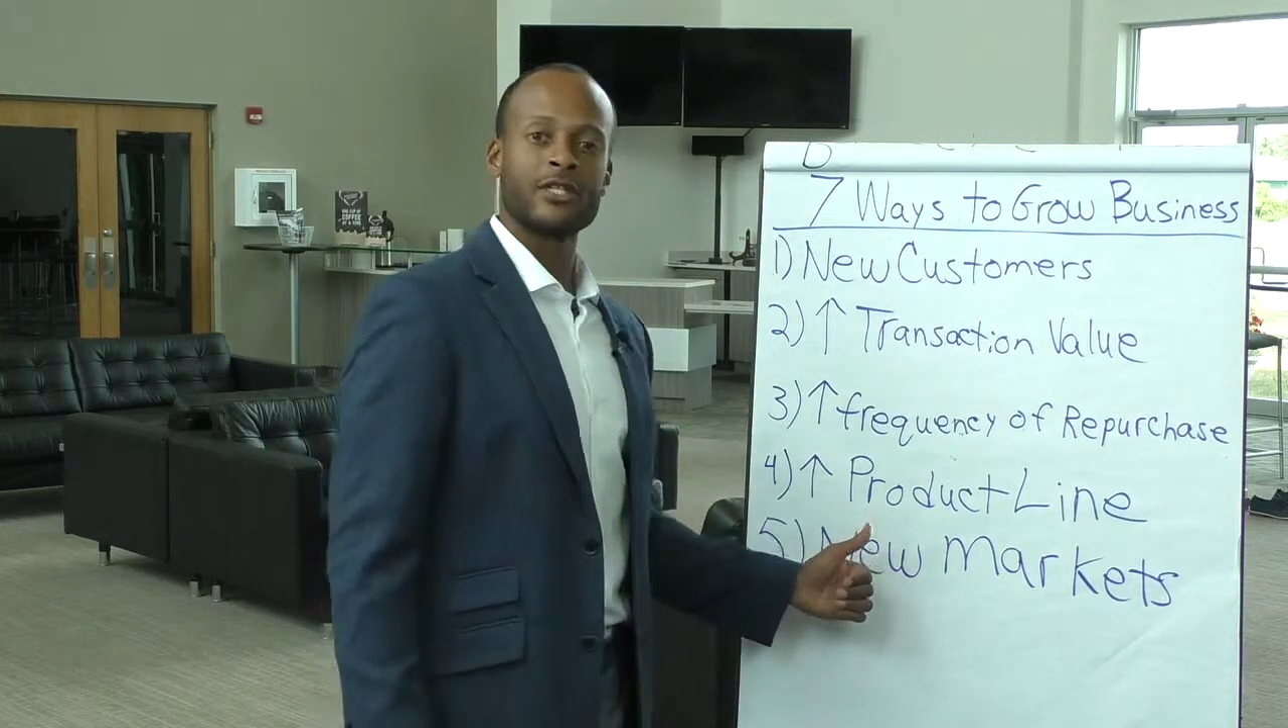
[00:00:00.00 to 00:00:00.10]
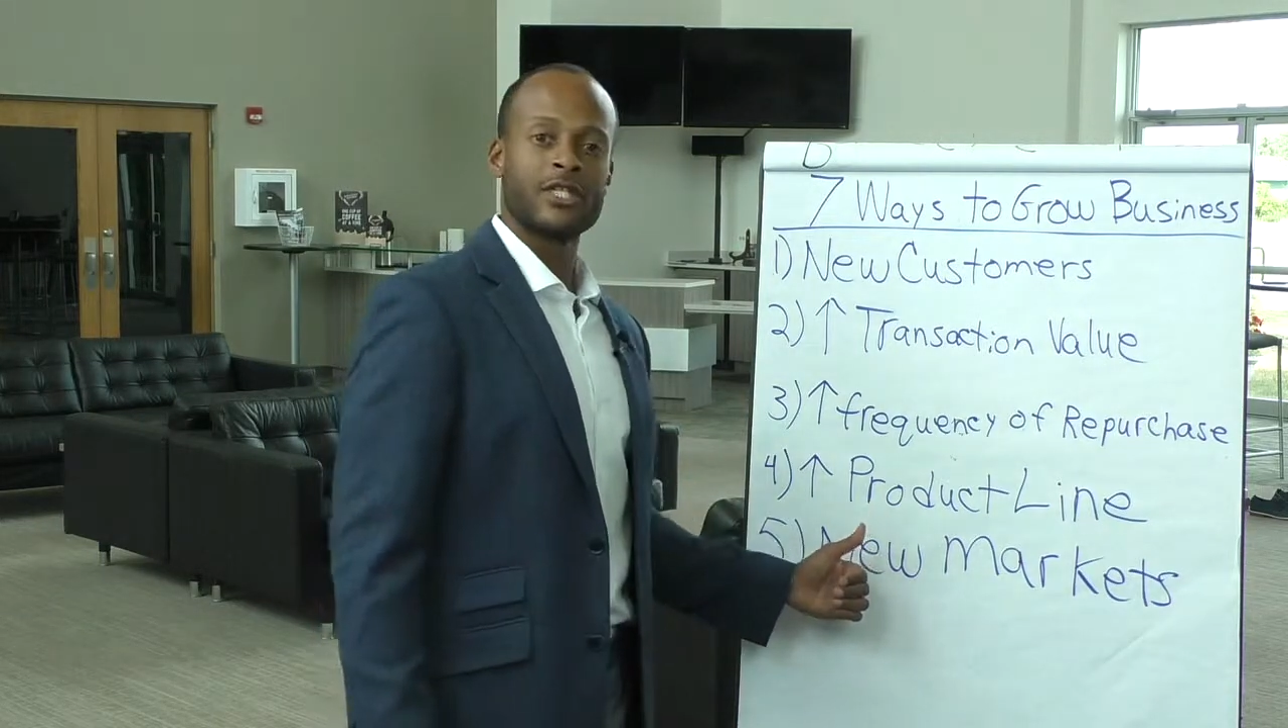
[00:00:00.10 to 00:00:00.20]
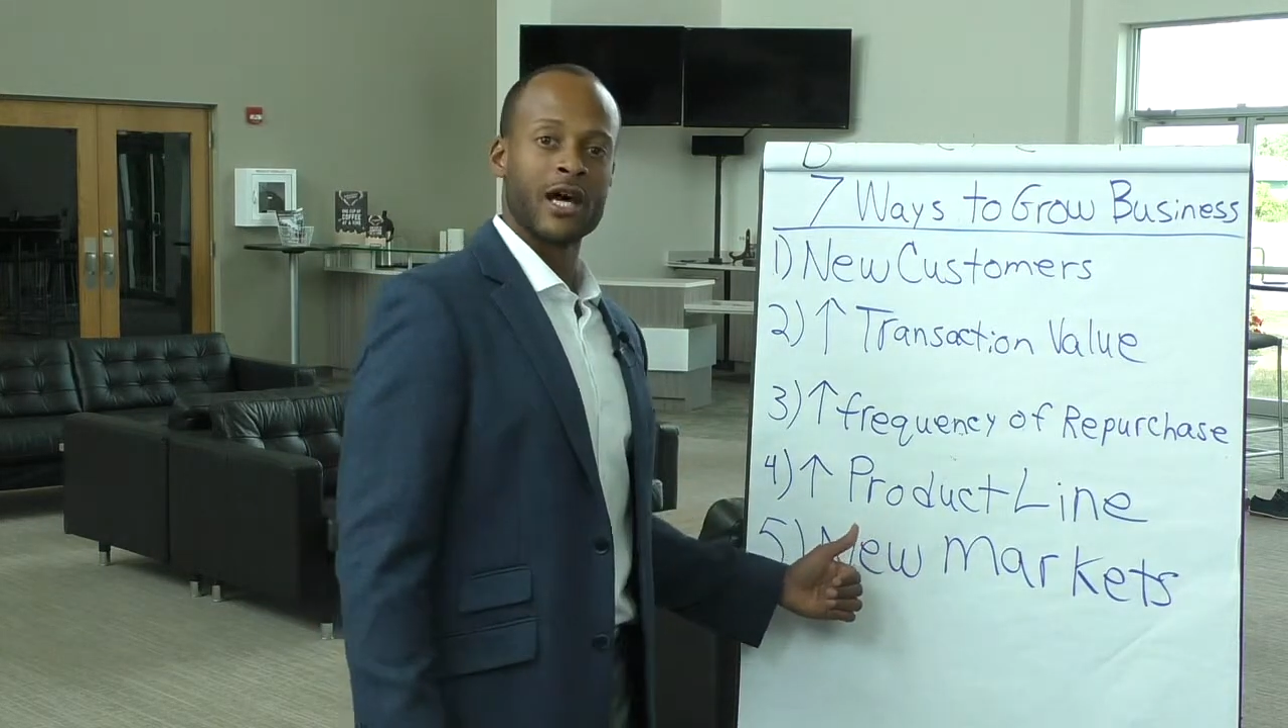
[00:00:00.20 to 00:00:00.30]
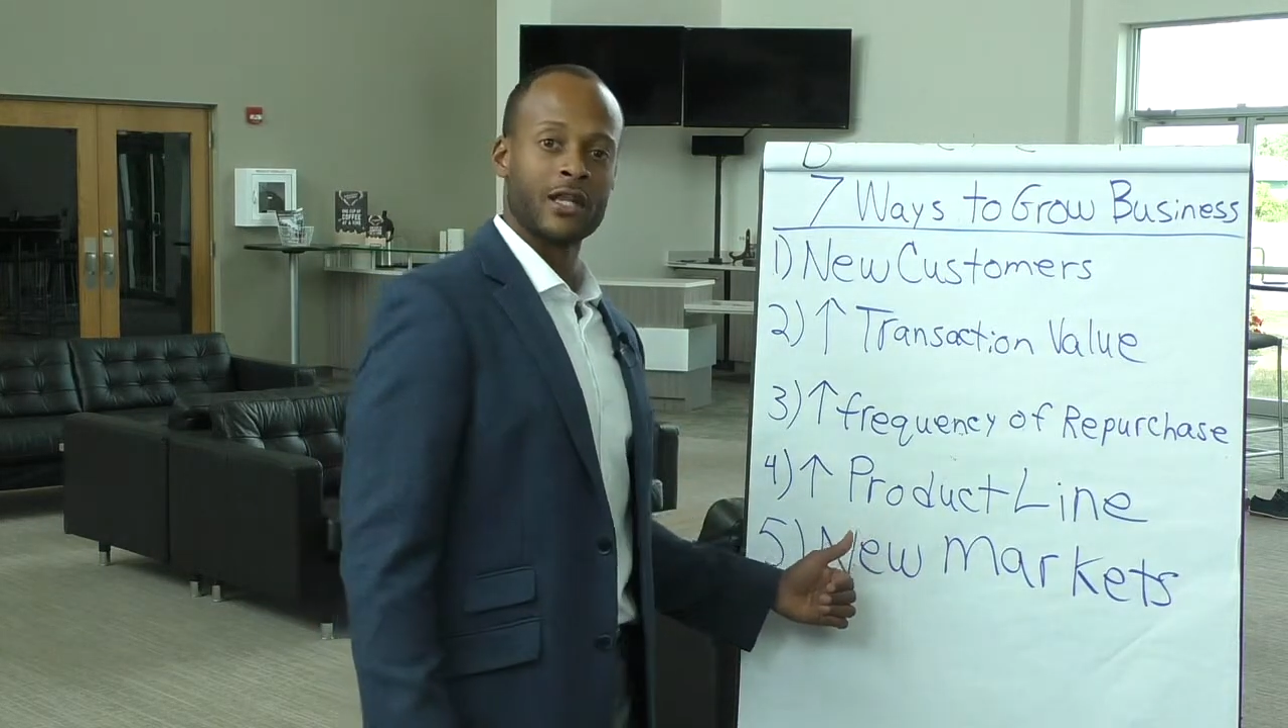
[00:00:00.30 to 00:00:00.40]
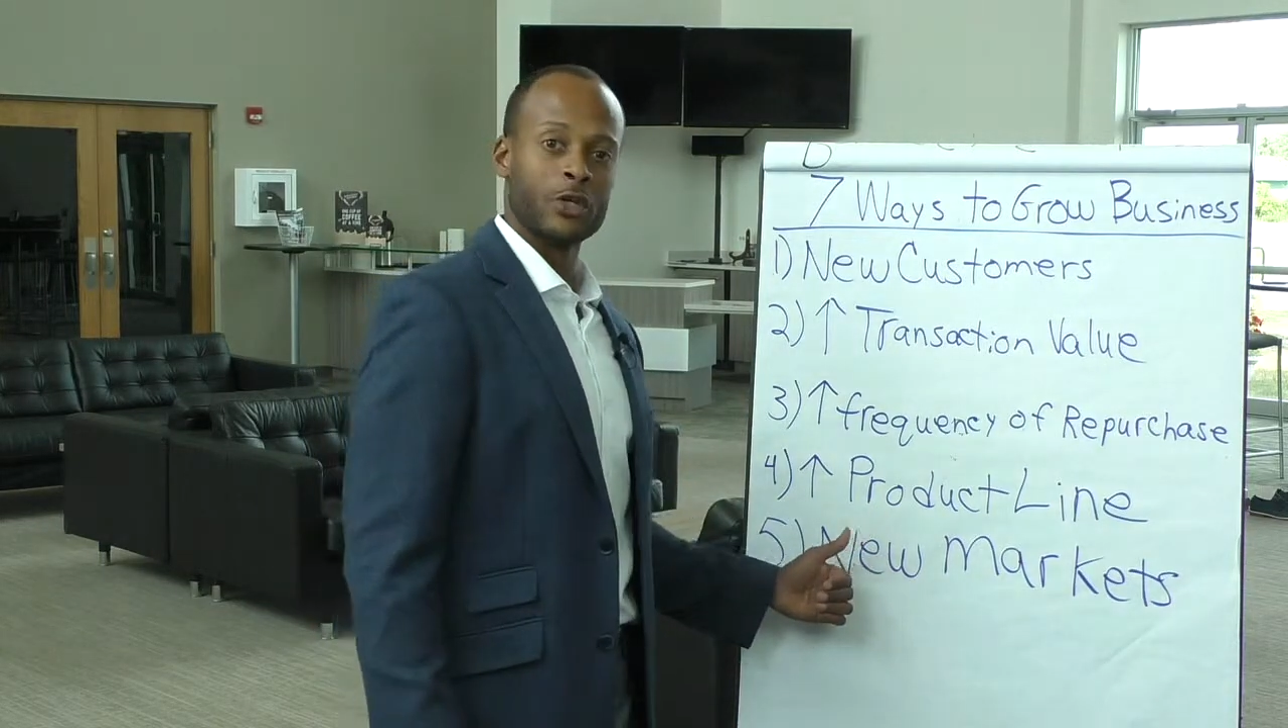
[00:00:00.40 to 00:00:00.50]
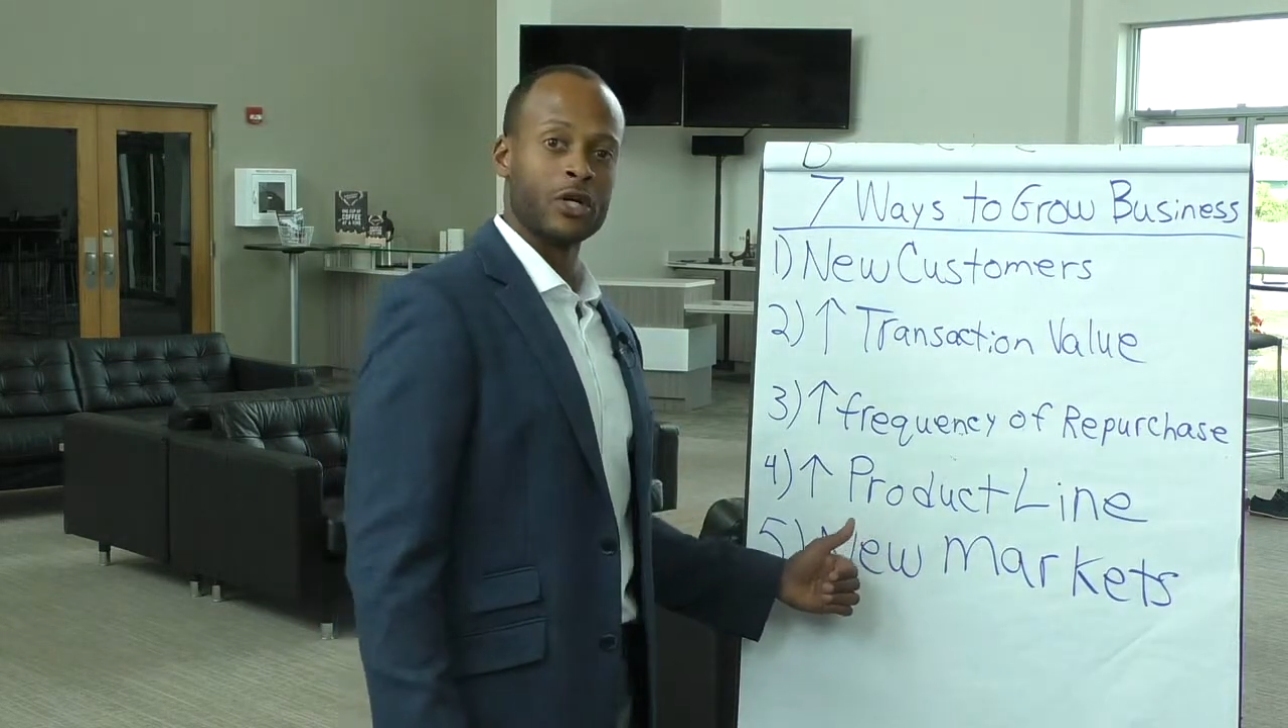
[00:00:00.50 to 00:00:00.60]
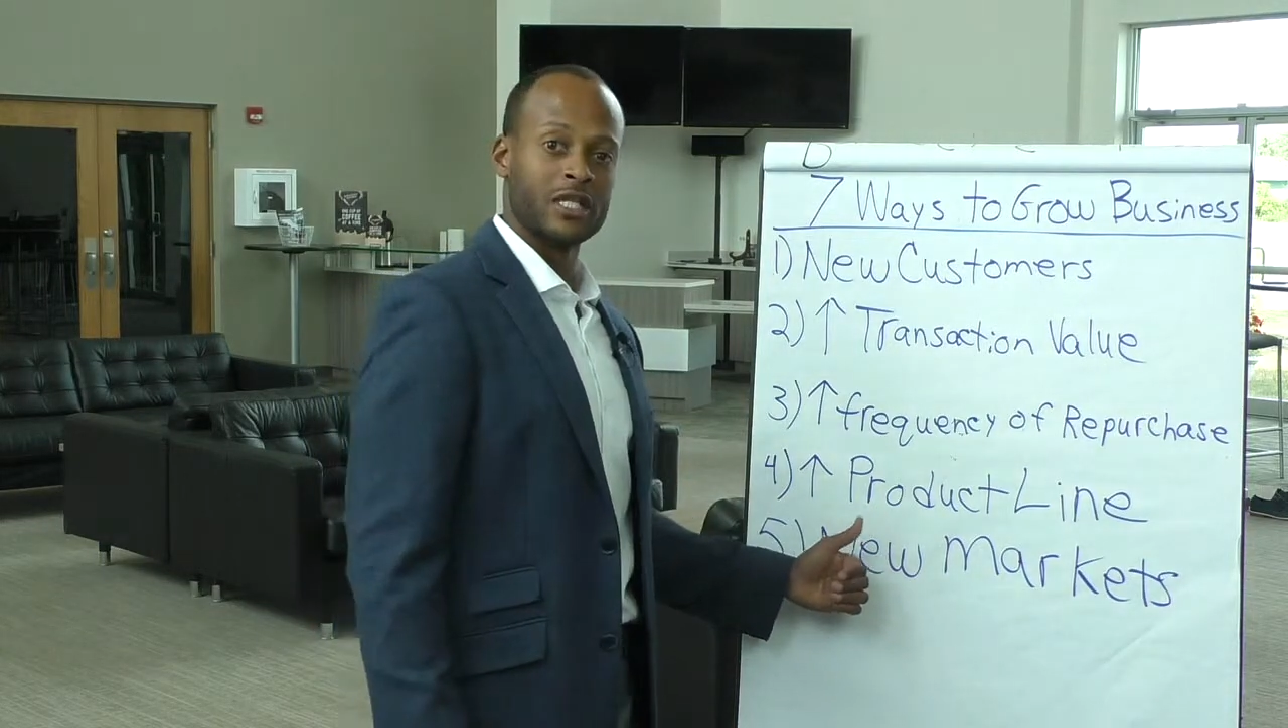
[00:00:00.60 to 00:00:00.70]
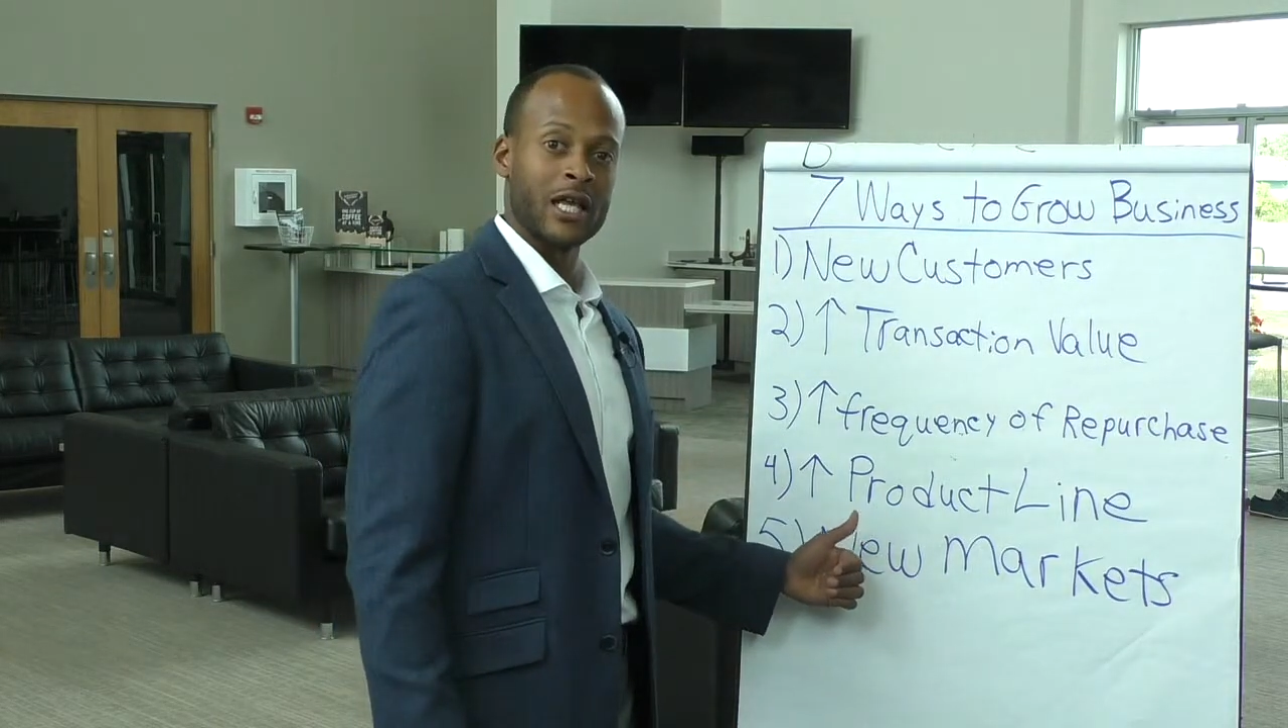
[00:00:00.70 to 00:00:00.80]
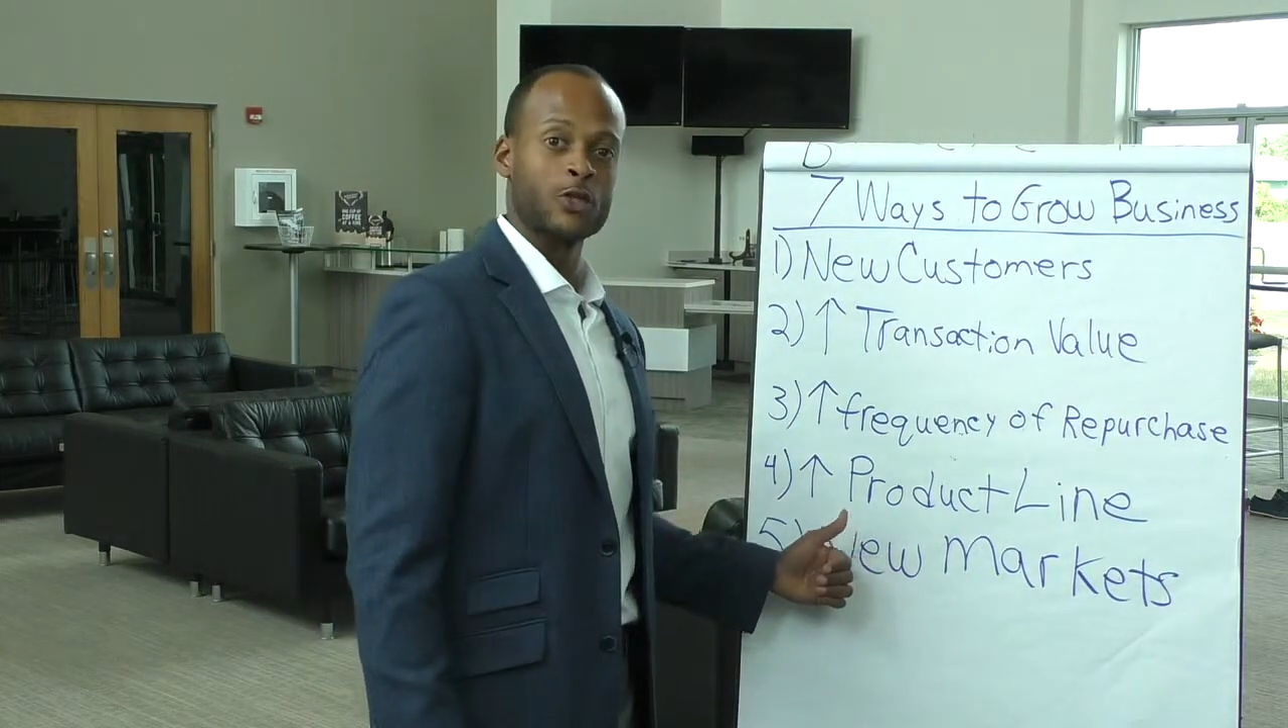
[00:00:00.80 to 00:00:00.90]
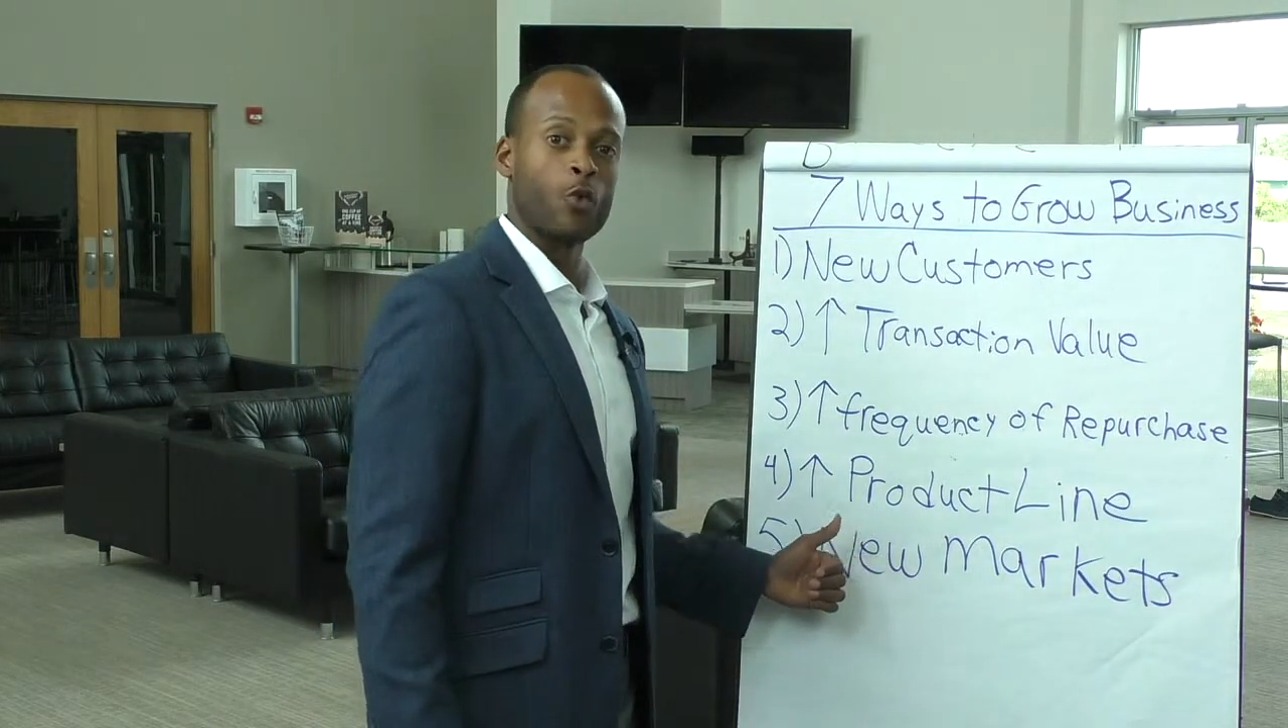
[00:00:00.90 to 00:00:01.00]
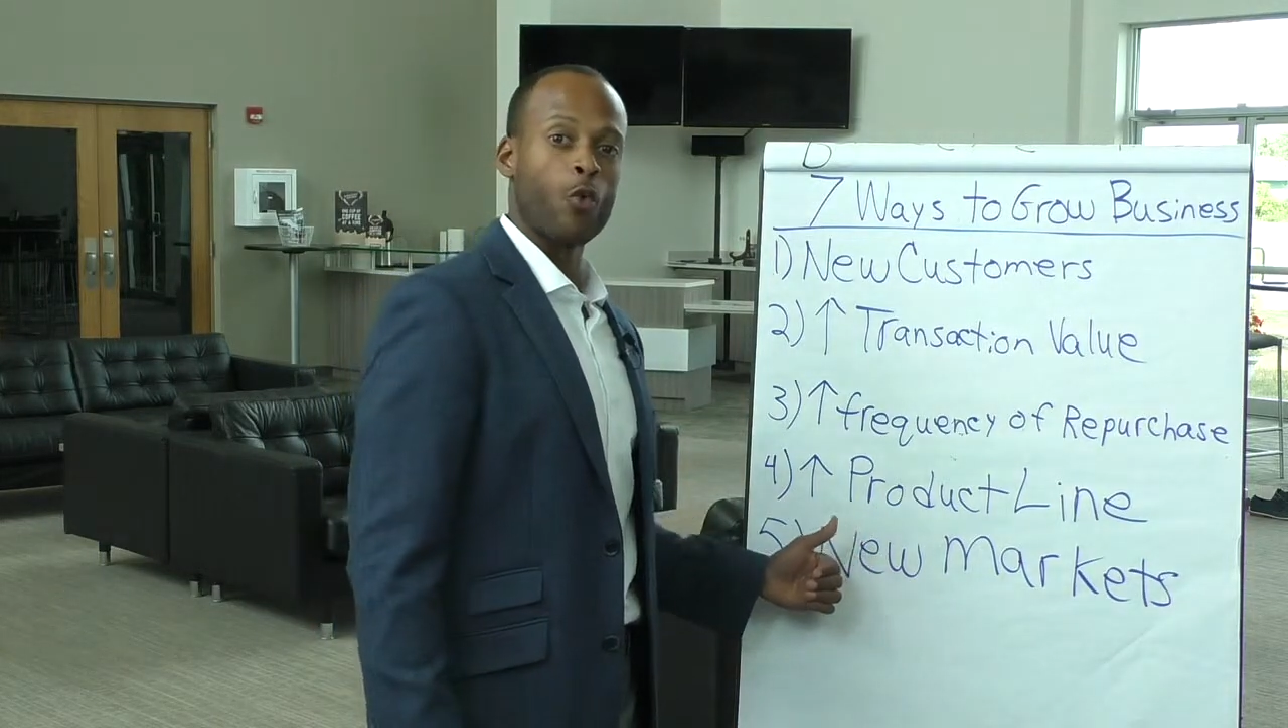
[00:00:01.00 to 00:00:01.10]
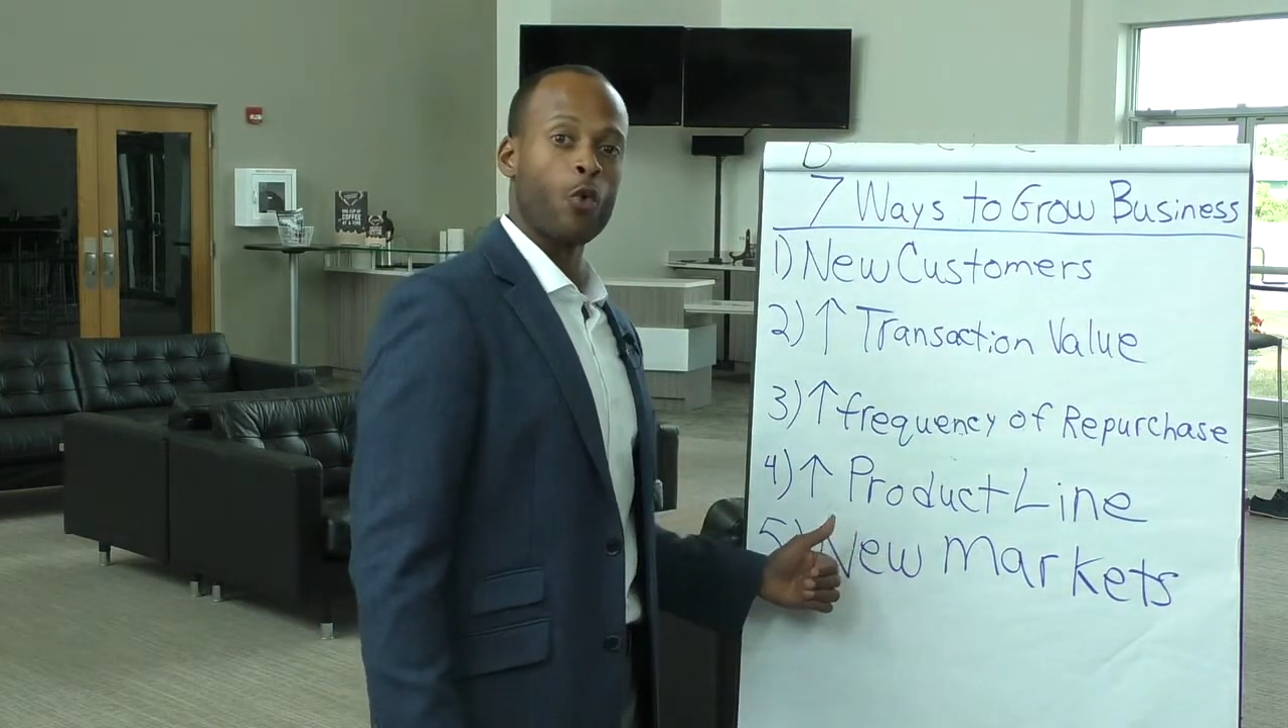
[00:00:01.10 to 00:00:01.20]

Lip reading: tell us